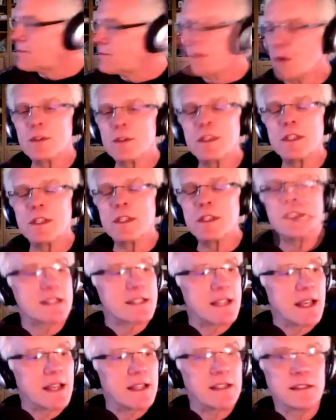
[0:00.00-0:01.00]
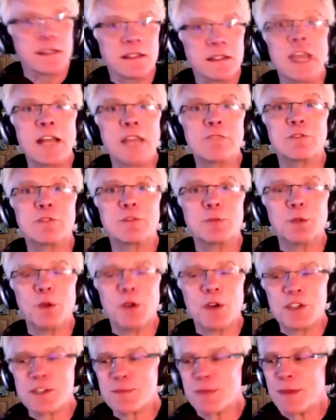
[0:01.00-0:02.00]
or the next day, Lightroom
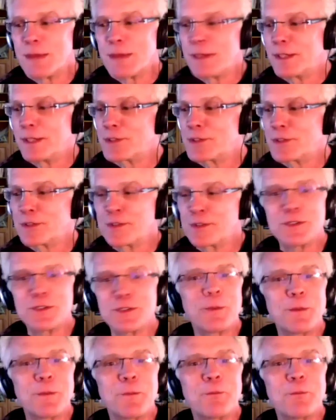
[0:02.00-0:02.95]
lost my pictures.